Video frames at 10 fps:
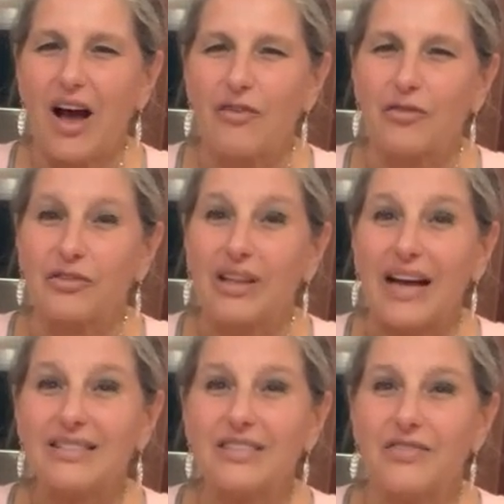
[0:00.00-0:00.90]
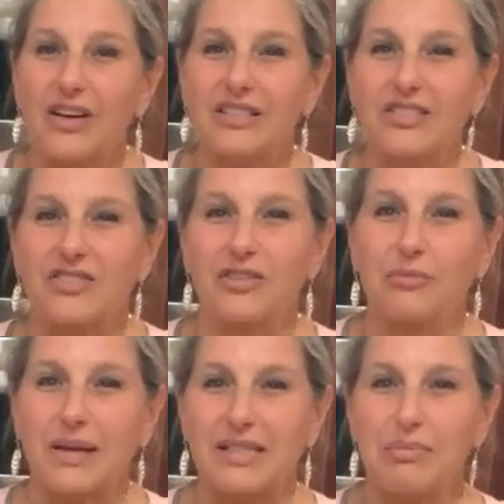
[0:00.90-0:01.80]
for lots of additional
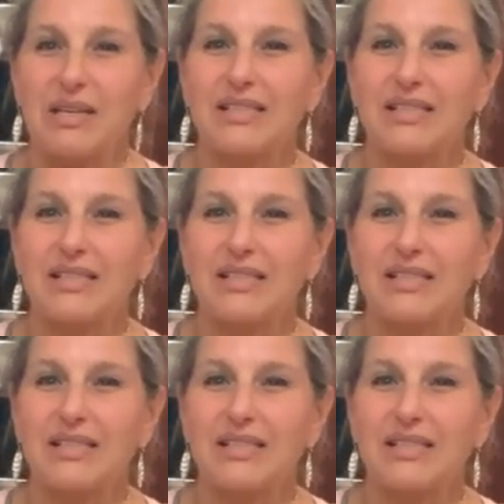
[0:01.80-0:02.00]
recipes.